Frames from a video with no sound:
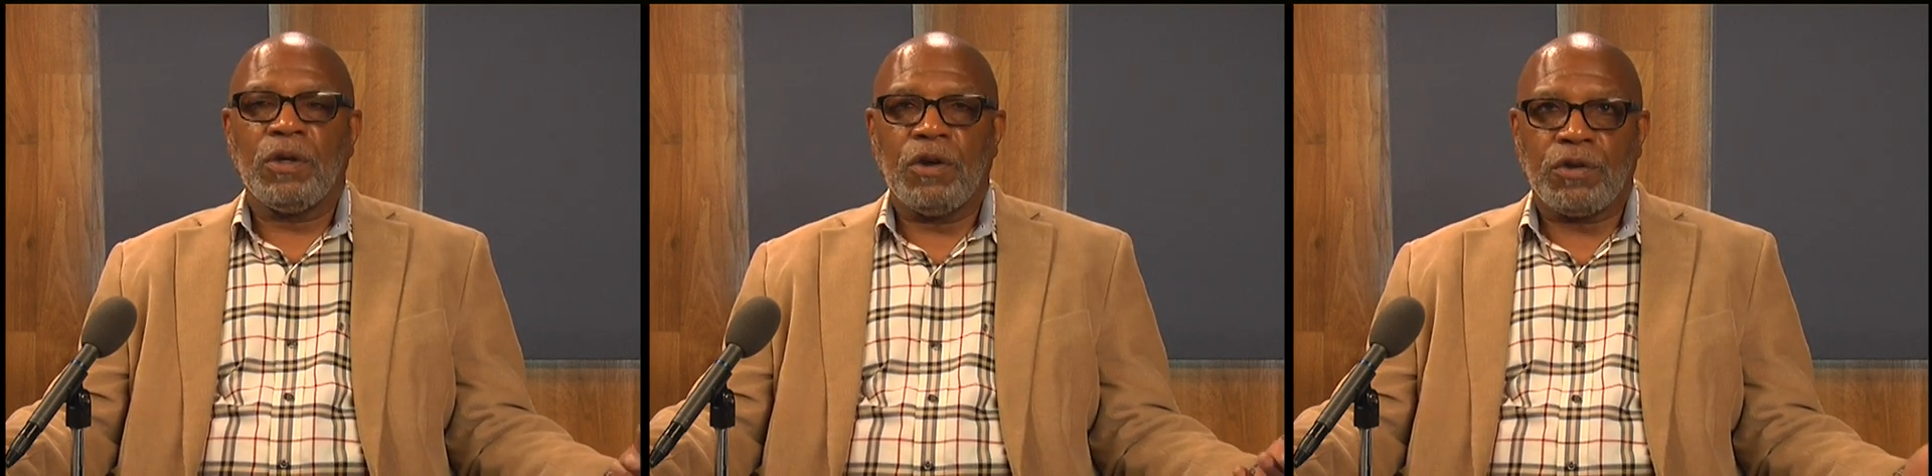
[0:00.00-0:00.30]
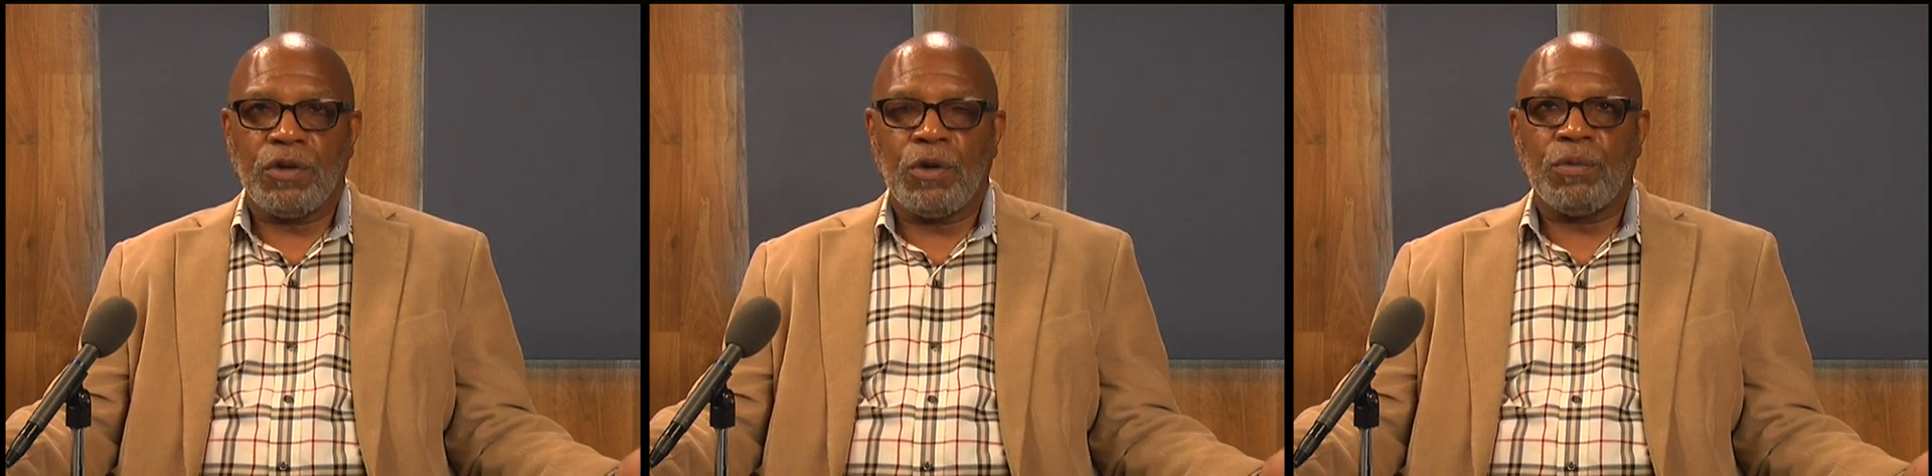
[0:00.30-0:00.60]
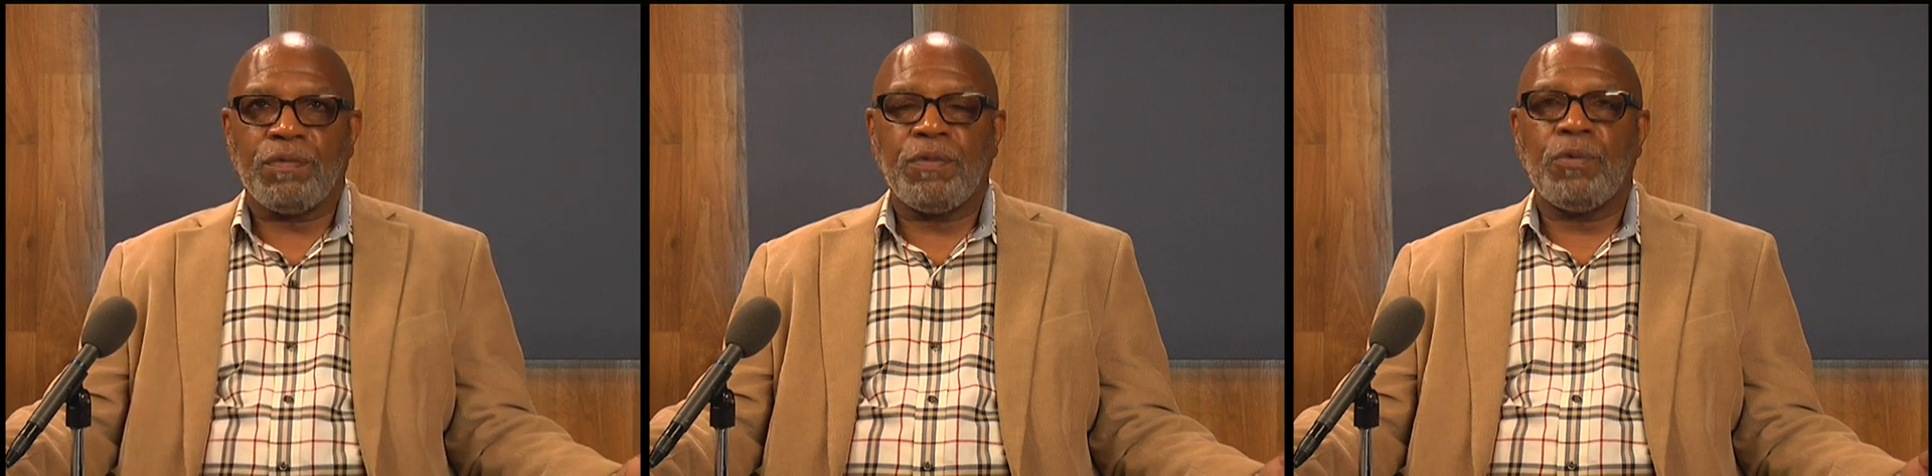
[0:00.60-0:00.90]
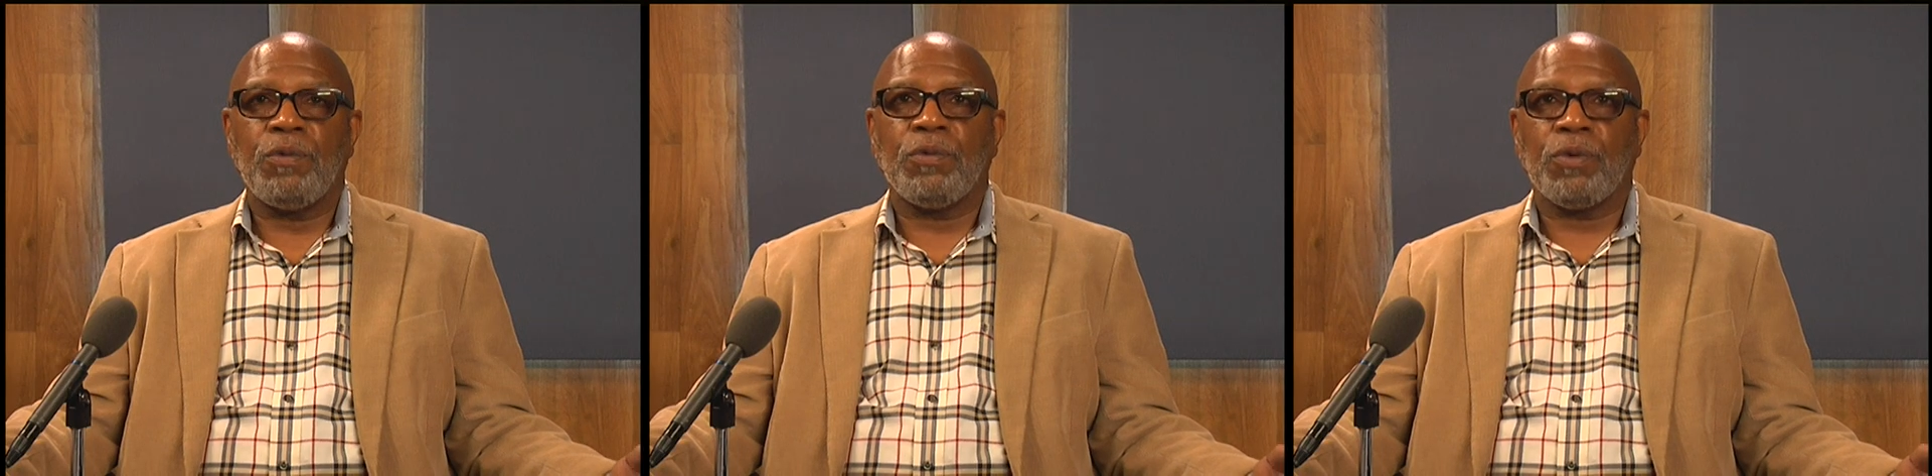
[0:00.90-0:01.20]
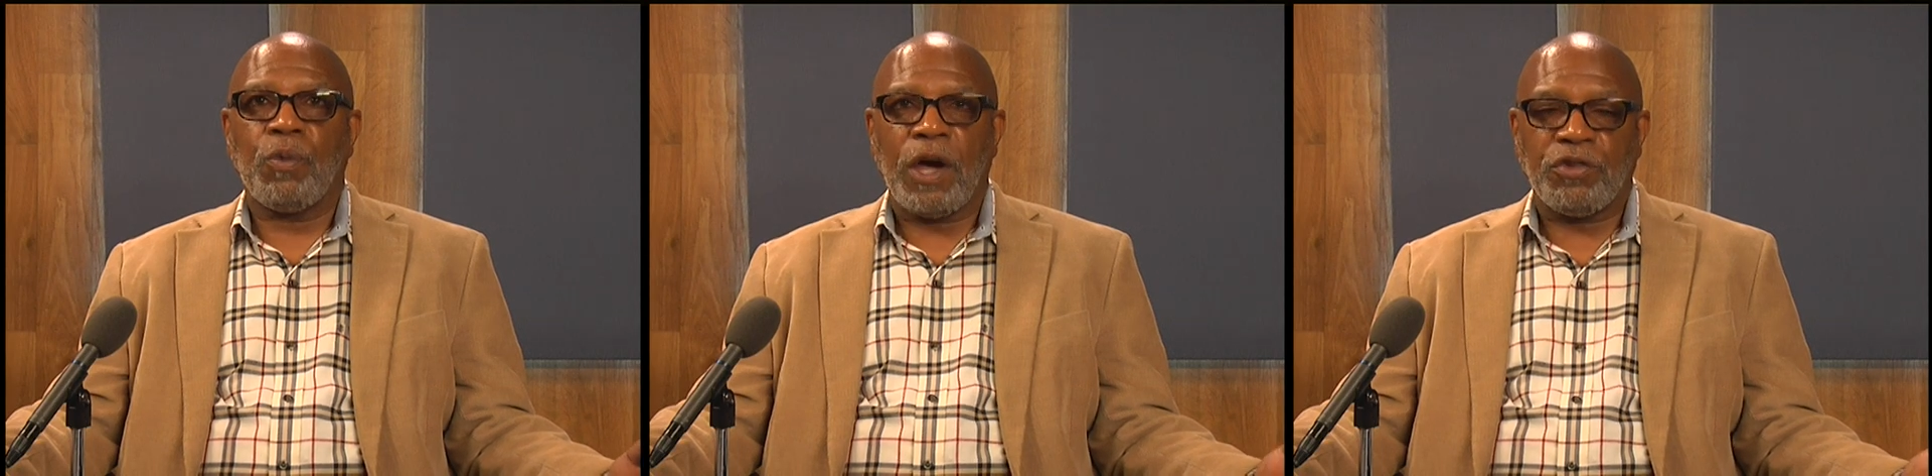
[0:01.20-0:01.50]
cook your own food,
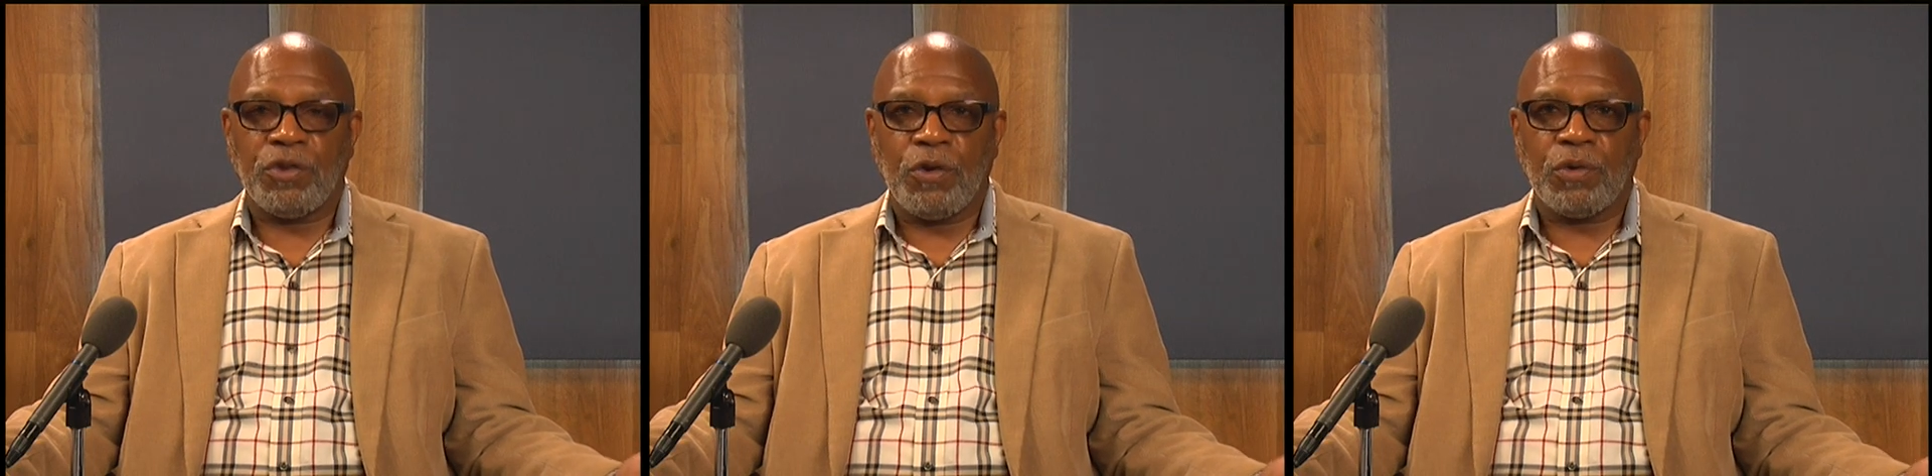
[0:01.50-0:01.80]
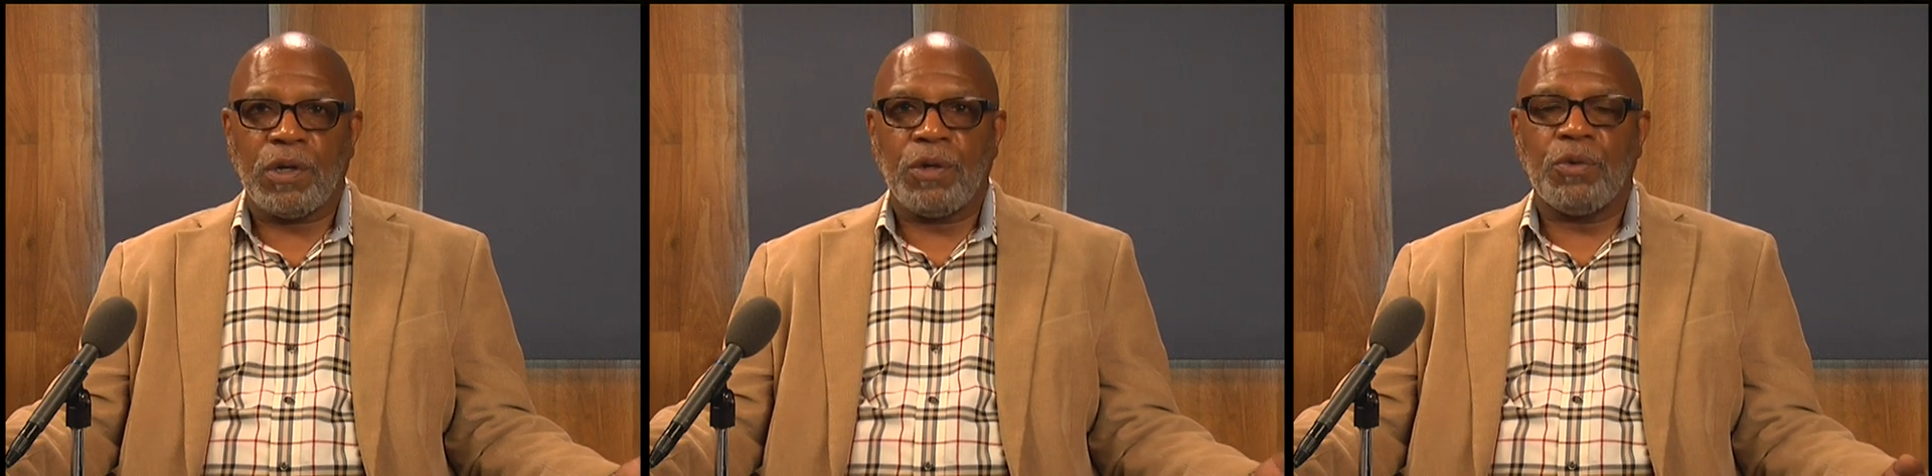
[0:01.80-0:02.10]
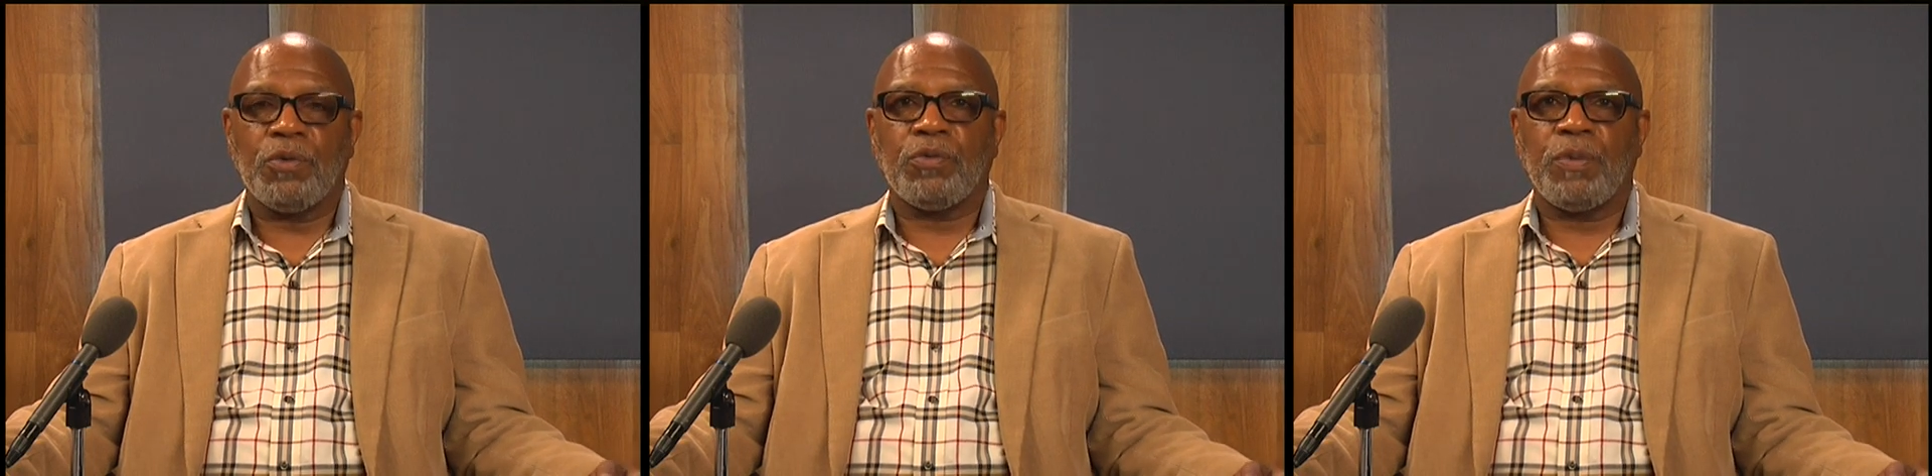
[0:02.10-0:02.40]
wash your own clothes,